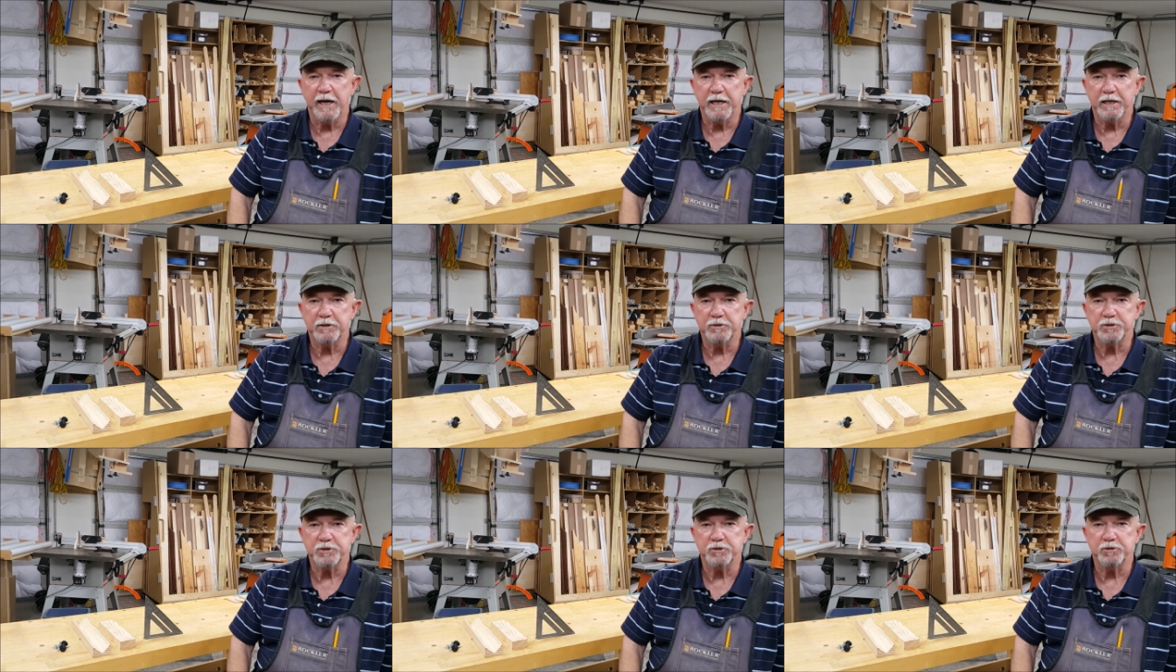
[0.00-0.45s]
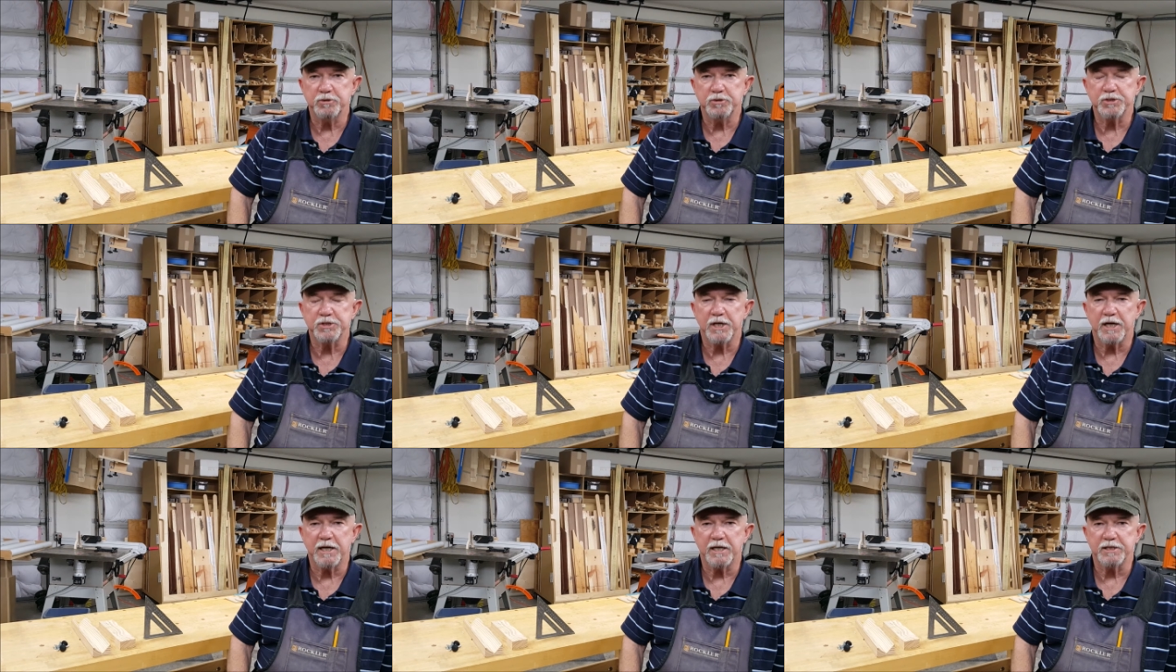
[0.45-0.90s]
and two
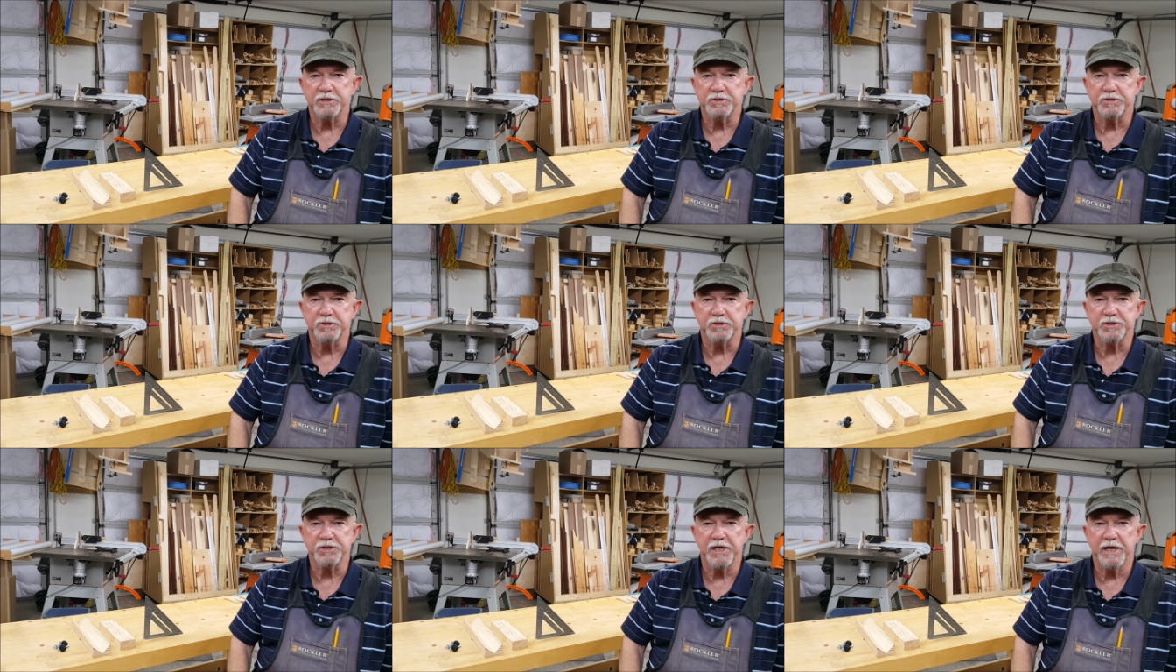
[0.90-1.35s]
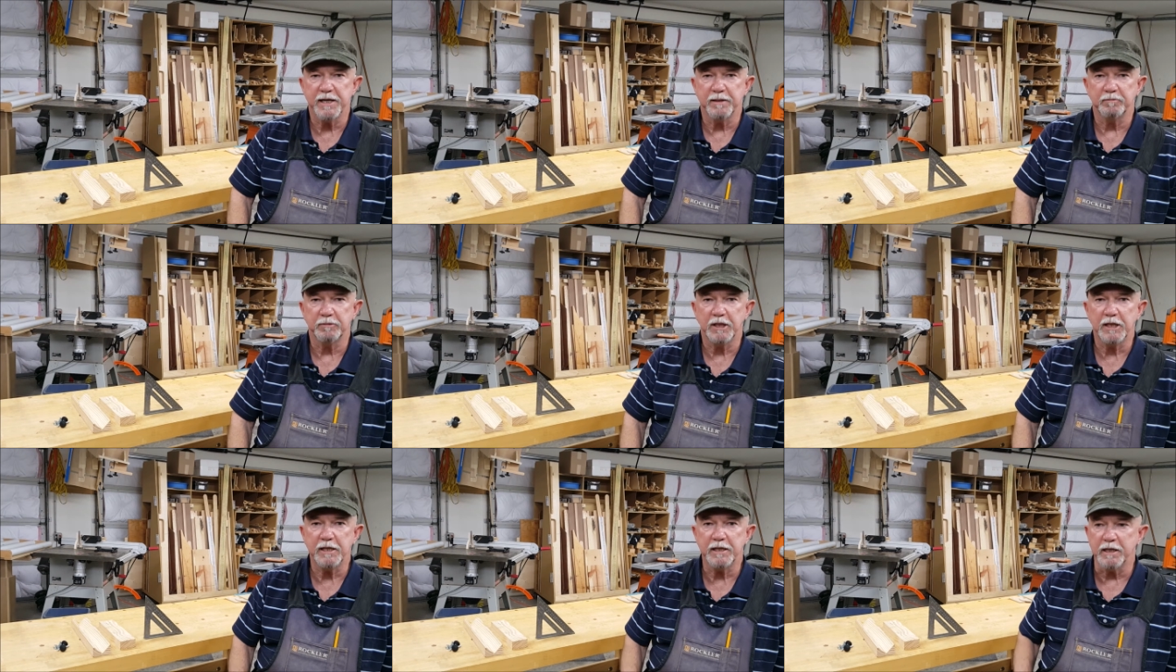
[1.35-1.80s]
sides the
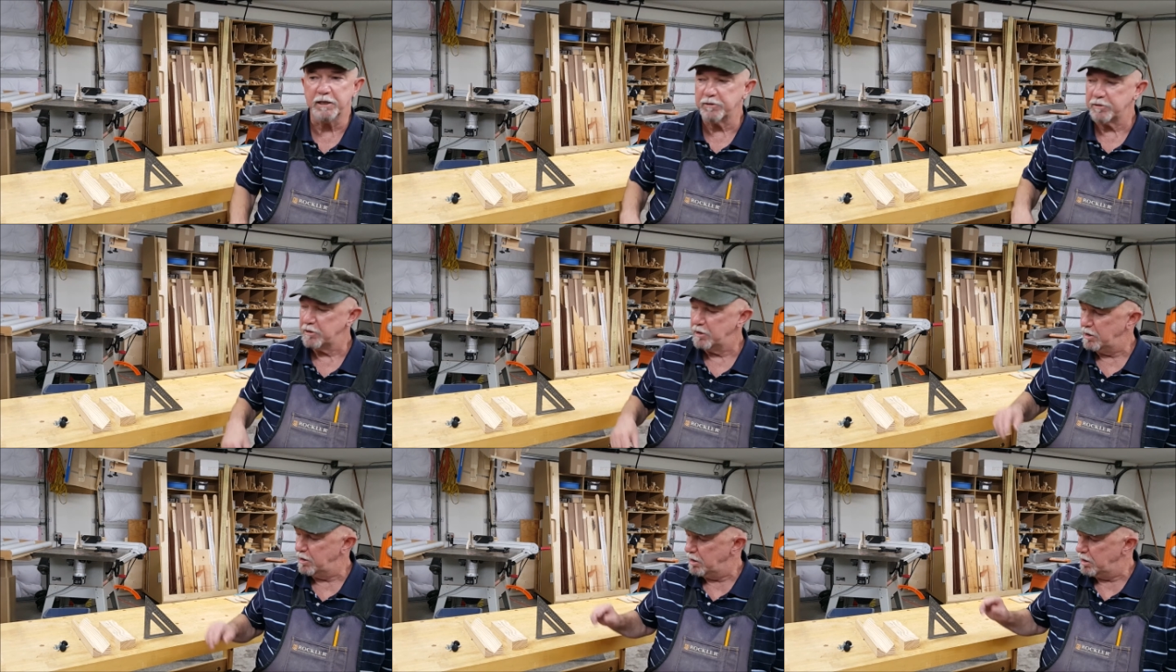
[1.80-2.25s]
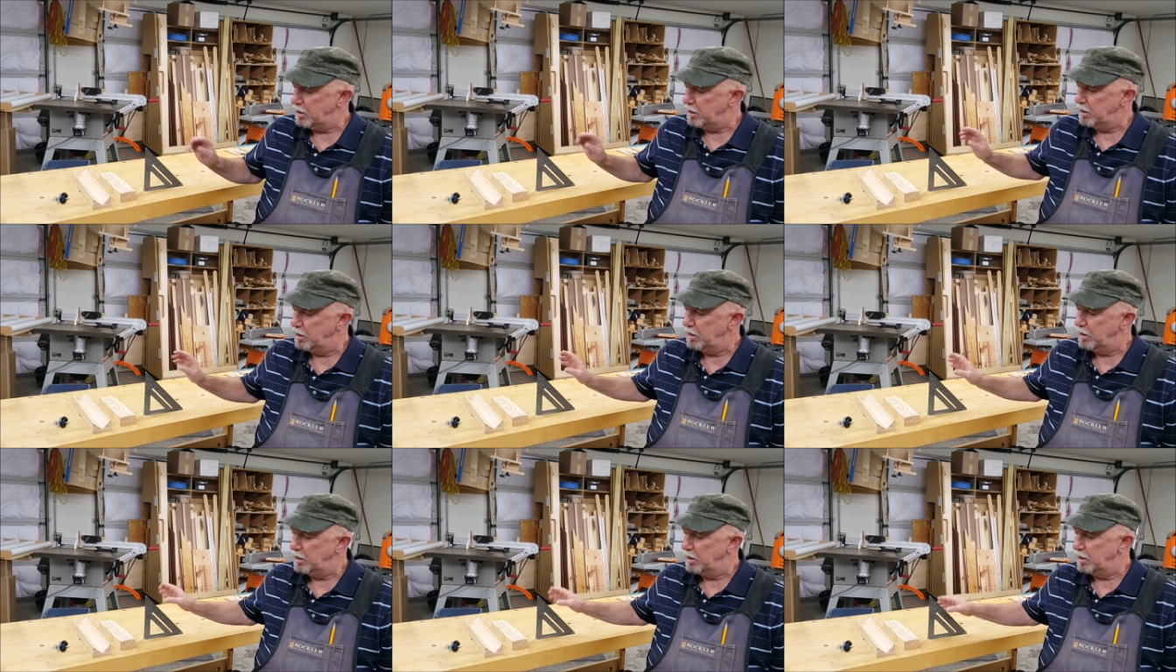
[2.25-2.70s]
same length,
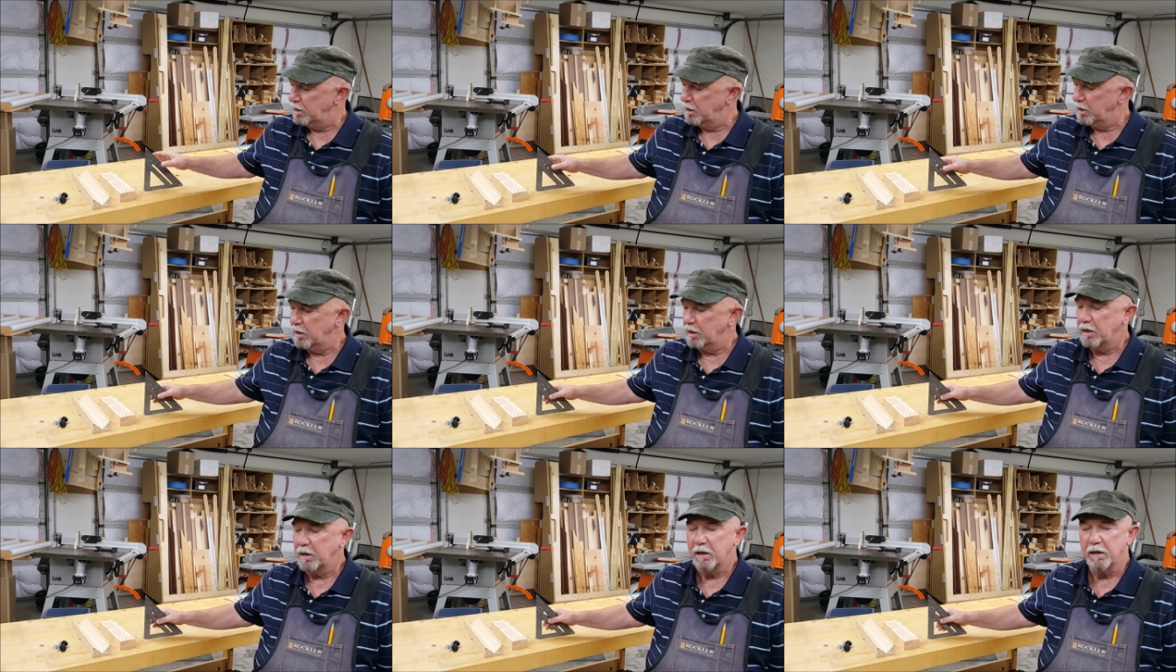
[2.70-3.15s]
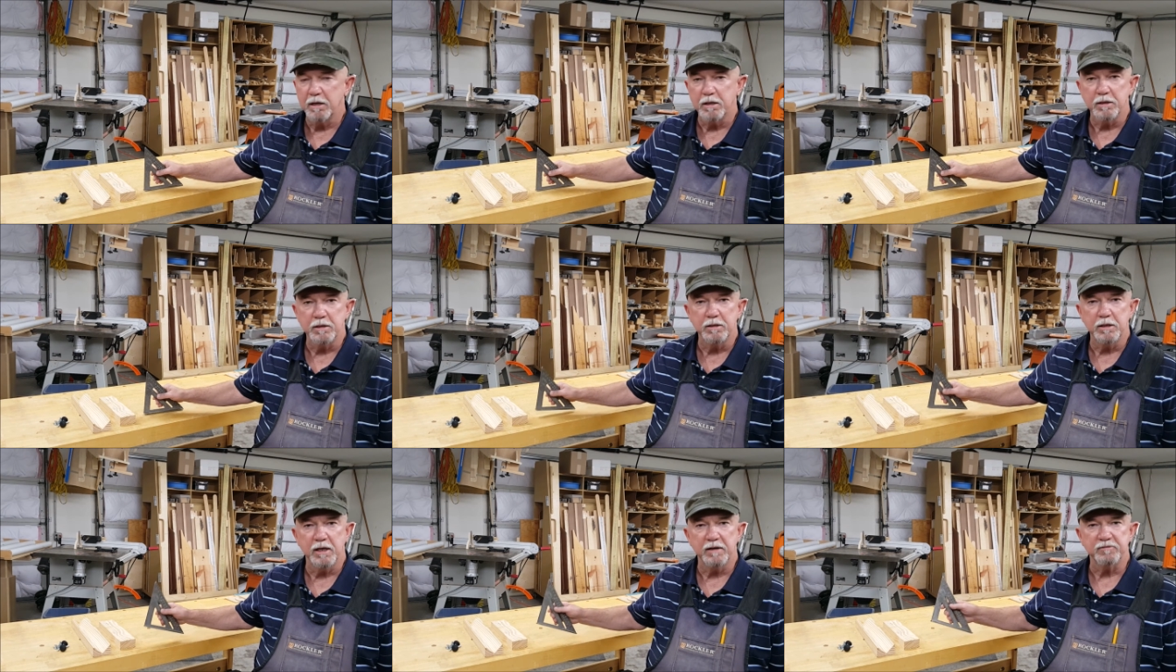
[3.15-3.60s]

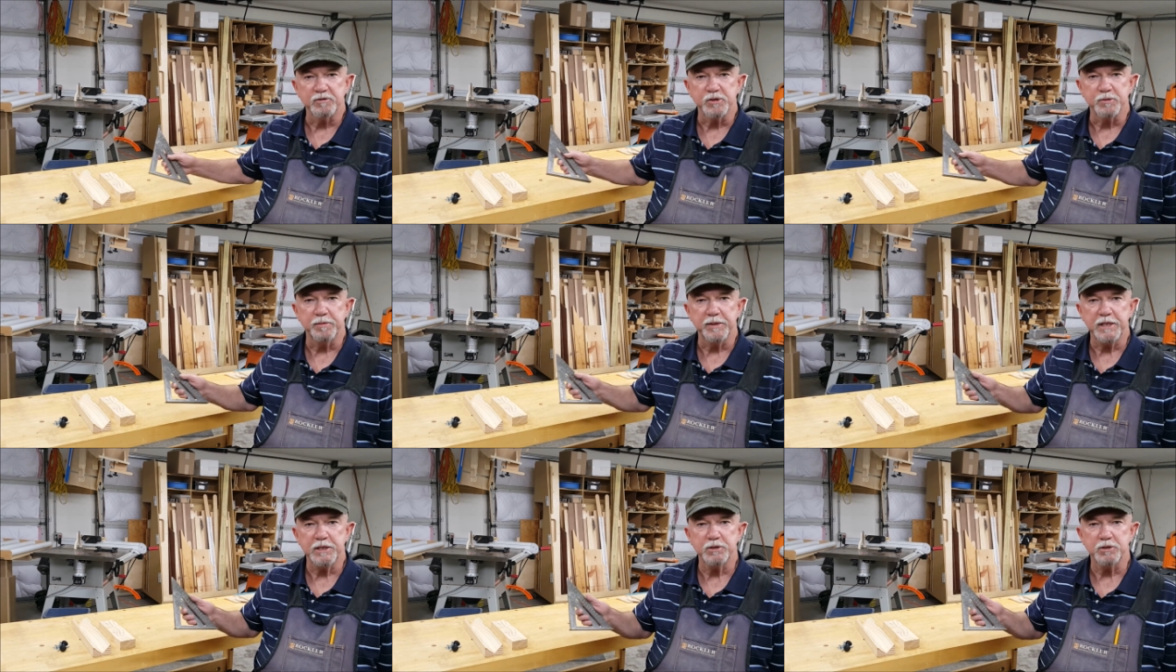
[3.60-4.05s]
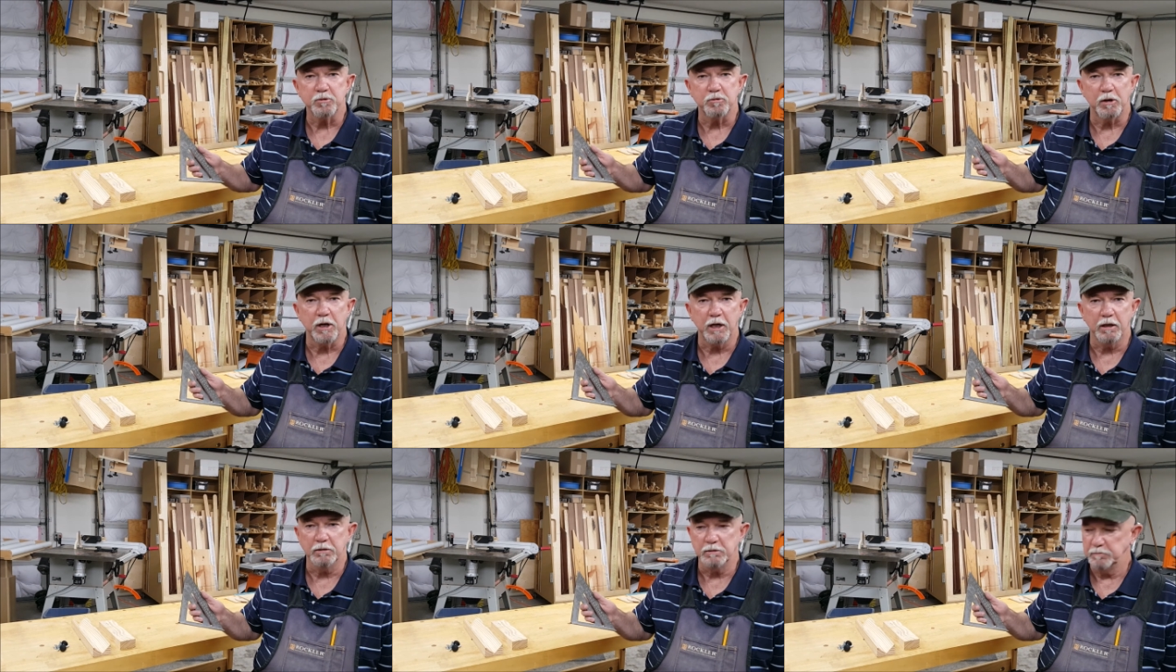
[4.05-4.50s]
you have a speed
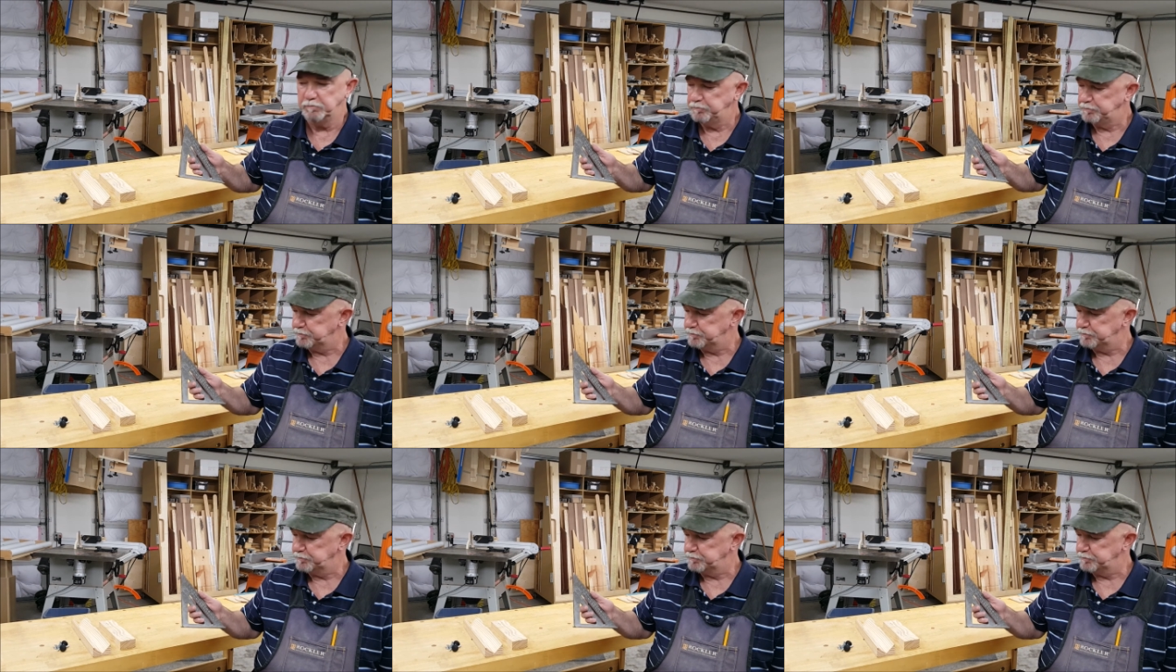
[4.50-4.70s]
square.